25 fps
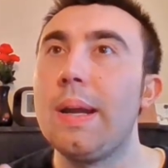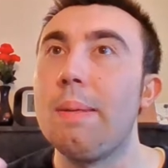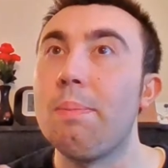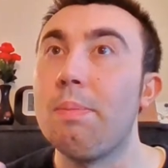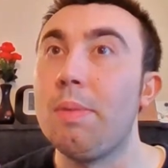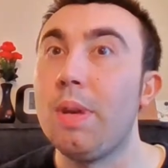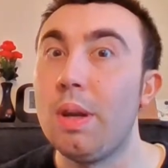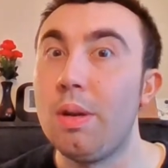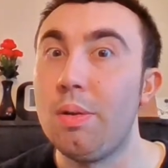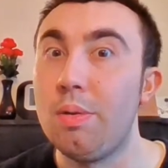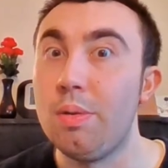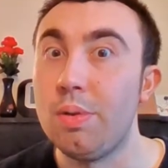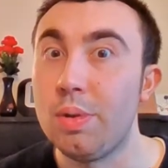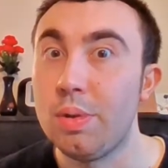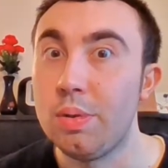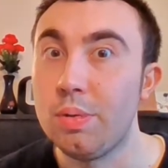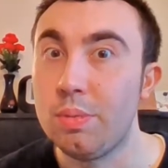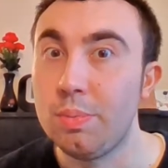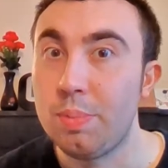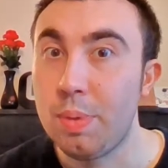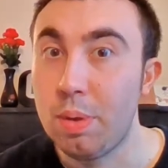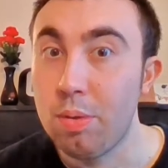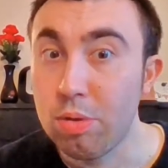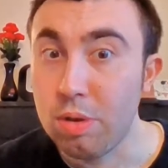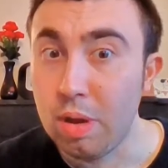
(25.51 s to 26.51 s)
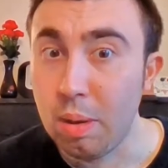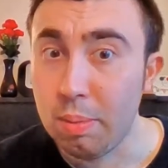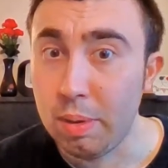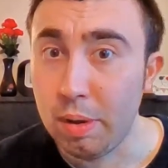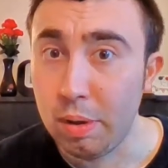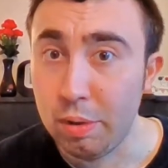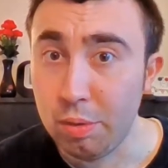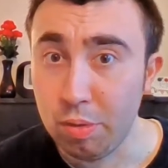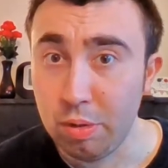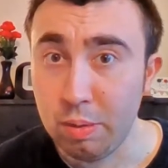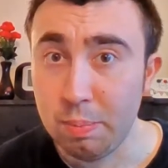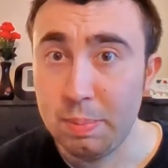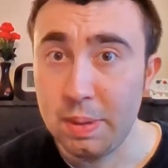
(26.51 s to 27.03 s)
bulk upload
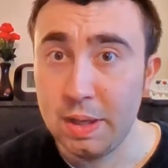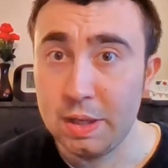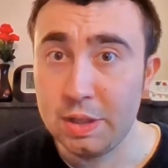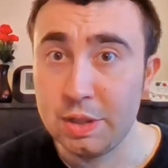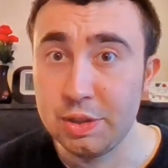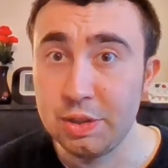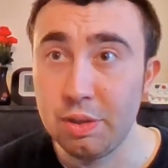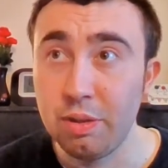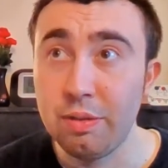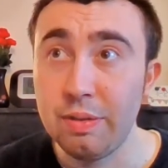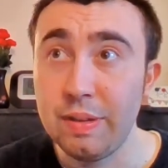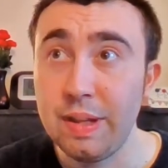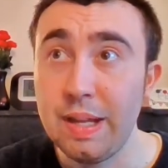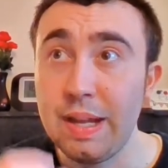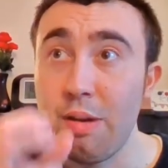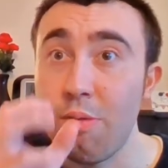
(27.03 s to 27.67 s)
all the pictures on there,